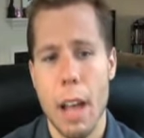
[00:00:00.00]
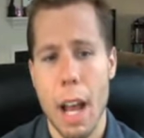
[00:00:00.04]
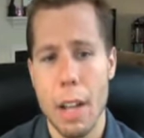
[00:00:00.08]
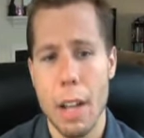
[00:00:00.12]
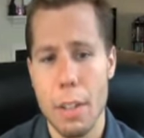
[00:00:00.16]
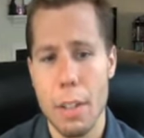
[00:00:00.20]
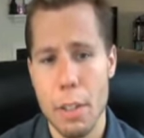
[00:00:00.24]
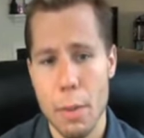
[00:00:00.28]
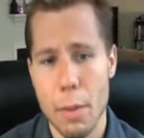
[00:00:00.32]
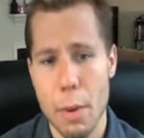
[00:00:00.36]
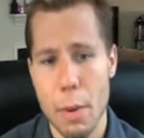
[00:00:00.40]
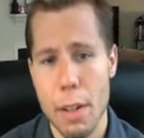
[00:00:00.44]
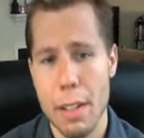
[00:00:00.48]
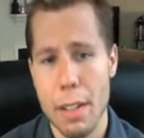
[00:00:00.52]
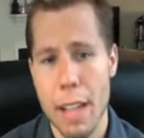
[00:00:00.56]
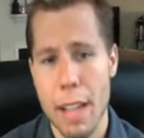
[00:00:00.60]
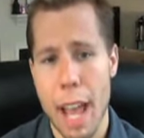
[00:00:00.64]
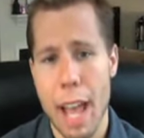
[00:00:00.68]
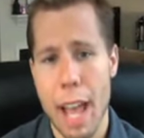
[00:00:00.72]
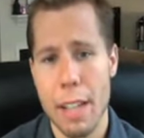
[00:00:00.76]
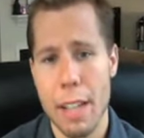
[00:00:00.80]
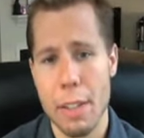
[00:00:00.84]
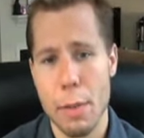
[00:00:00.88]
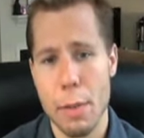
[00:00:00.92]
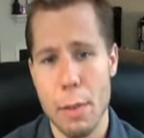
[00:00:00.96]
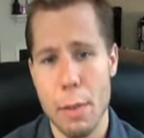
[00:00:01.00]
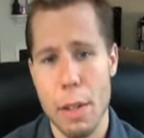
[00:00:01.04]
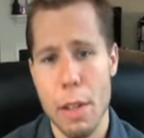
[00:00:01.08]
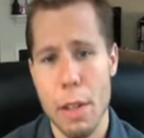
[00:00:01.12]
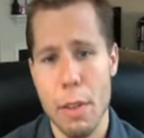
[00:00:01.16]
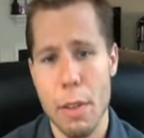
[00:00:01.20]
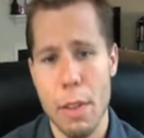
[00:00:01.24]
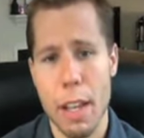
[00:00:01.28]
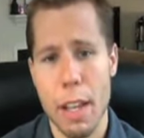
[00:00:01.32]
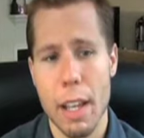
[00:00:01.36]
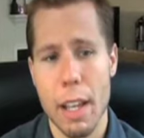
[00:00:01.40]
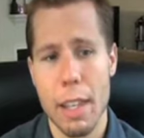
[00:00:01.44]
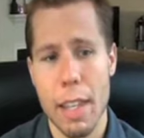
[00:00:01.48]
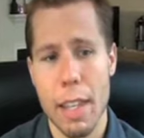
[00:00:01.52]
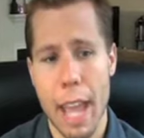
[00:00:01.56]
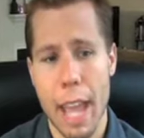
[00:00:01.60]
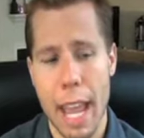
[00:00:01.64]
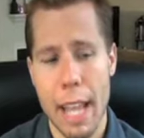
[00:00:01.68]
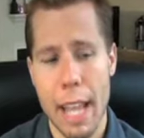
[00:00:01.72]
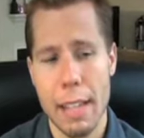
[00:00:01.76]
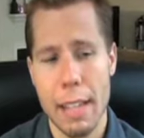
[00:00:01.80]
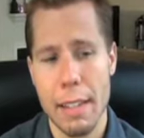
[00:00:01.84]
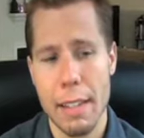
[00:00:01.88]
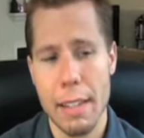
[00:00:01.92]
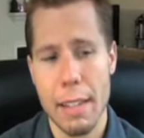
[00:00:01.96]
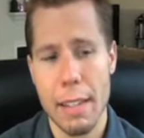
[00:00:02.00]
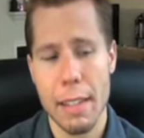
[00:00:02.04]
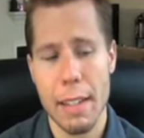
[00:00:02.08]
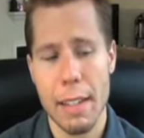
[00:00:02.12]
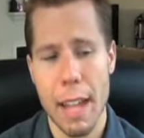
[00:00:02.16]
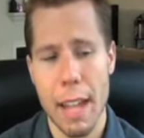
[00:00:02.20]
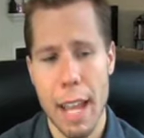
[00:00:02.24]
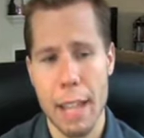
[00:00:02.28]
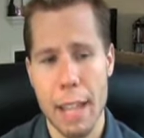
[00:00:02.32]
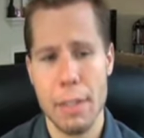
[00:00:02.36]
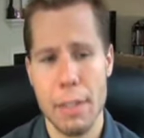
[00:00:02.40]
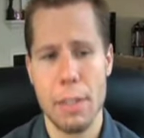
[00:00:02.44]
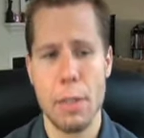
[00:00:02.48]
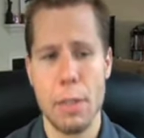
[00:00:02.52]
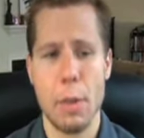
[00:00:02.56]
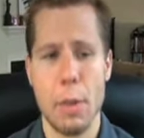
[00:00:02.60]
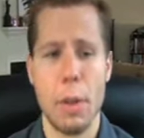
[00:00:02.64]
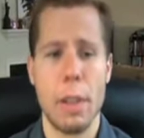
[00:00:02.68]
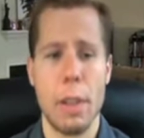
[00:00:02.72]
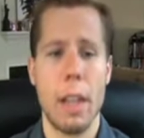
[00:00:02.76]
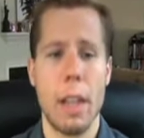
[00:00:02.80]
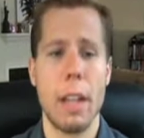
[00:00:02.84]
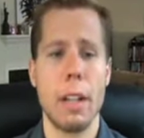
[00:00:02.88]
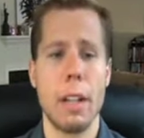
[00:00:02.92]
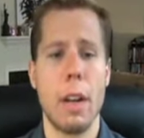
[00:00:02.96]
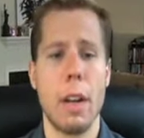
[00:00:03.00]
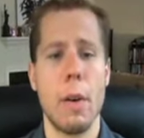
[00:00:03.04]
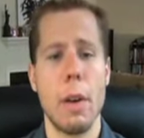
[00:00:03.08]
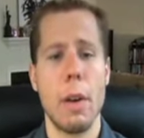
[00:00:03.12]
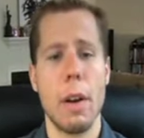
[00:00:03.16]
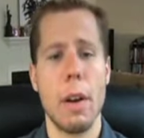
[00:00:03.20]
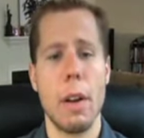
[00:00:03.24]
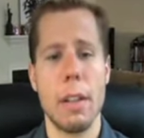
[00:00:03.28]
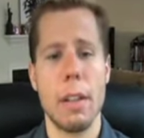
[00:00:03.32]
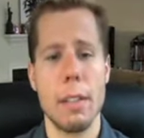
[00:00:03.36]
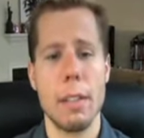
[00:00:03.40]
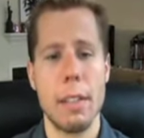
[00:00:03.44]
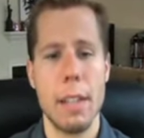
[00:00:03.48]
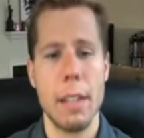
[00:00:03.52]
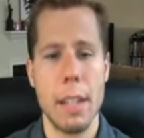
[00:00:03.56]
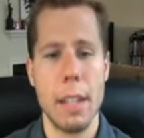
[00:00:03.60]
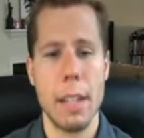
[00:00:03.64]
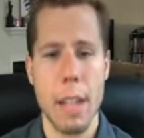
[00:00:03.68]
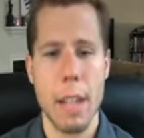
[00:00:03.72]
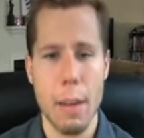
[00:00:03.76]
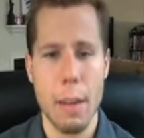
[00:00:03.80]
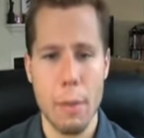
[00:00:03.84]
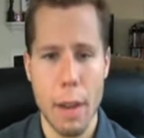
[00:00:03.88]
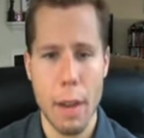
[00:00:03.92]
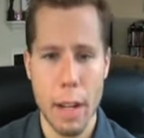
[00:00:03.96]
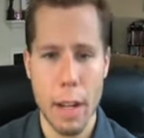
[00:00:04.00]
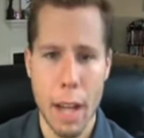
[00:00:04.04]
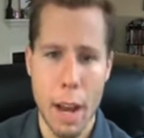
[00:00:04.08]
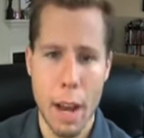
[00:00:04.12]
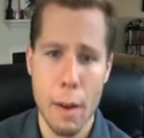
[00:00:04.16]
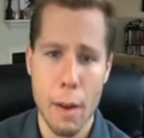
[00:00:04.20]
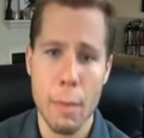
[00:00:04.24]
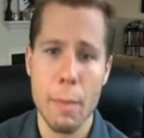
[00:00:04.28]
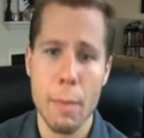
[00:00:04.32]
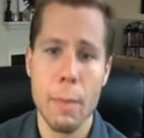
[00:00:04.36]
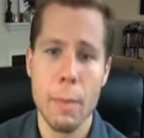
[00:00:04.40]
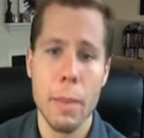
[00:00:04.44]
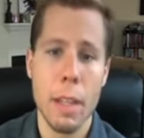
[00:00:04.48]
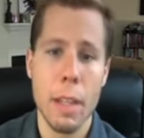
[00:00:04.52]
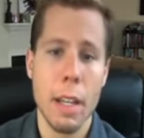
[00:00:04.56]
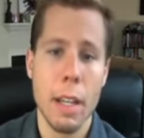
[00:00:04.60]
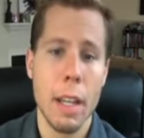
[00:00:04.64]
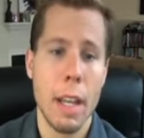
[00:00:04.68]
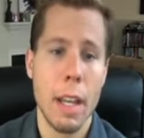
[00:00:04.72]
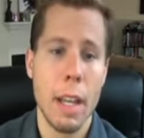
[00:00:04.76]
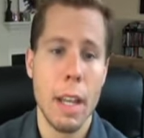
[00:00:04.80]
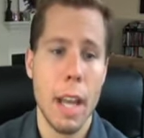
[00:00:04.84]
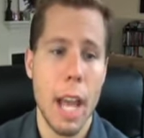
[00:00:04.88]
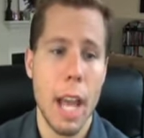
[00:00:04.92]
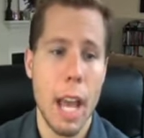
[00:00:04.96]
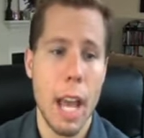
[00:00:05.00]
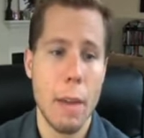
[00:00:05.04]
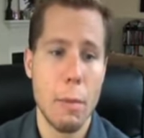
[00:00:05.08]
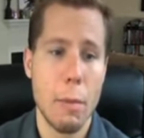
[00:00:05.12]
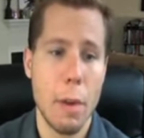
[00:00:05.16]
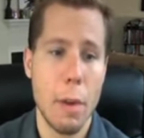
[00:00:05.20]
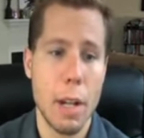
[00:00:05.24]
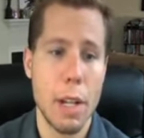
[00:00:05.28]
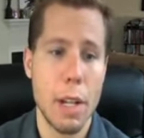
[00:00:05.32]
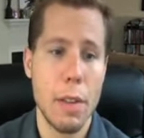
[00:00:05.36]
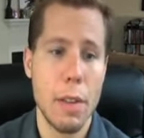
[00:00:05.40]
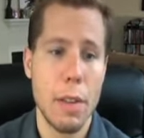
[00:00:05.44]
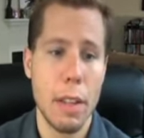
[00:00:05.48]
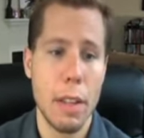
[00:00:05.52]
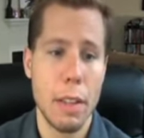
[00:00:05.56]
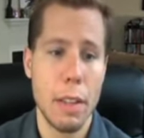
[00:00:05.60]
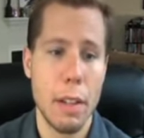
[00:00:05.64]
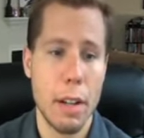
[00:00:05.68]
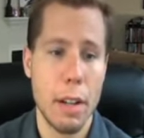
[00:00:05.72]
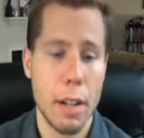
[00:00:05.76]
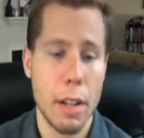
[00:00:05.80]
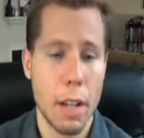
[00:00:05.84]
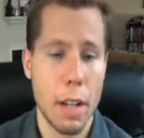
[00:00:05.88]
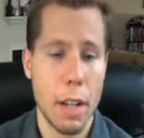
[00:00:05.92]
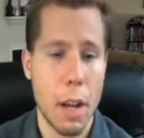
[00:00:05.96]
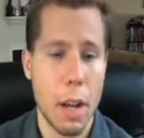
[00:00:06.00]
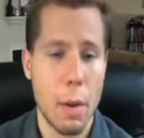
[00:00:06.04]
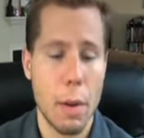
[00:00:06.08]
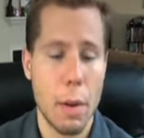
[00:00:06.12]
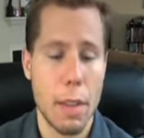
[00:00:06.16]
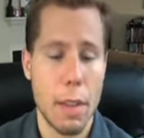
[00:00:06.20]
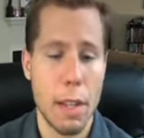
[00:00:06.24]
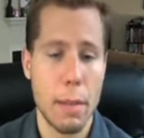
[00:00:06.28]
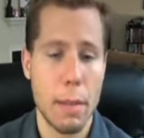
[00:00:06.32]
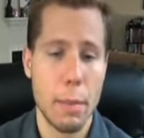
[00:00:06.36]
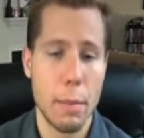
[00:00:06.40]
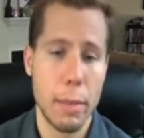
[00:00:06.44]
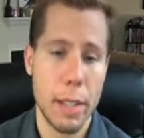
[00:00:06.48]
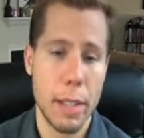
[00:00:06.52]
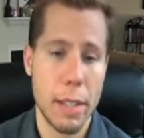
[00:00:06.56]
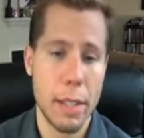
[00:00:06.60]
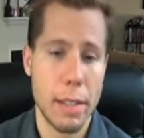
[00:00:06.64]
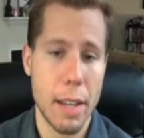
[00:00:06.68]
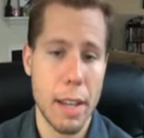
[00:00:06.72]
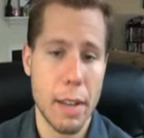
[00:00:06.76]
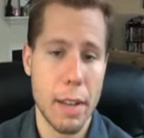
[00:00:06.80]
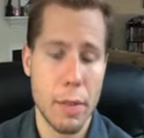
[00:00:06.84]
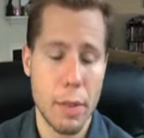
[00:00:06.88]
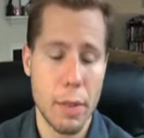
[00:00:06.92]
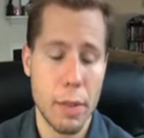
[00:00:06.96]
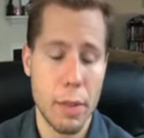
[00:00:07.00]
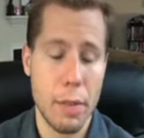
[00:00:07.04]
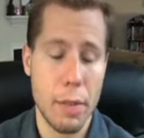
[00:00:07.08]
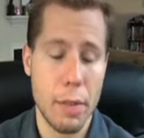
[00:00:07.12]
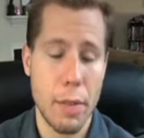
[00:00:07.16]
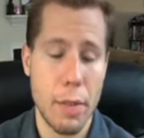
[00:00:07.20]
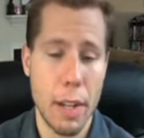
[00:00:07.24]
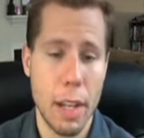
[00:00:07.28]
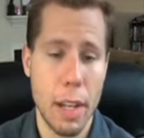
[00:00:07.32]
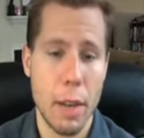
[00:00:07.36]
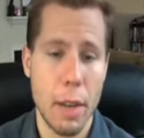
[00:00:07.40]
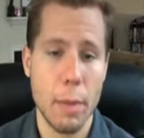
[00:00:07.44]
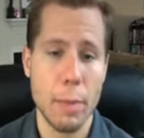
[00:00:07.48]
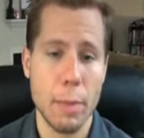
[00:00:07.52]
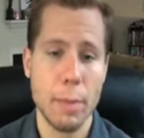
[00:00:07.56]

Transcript: I just wanted to ask, what do you think of the Aces and Eights storyline going on in TNA right now, and where do you think they're going to go with it? Please answer in video.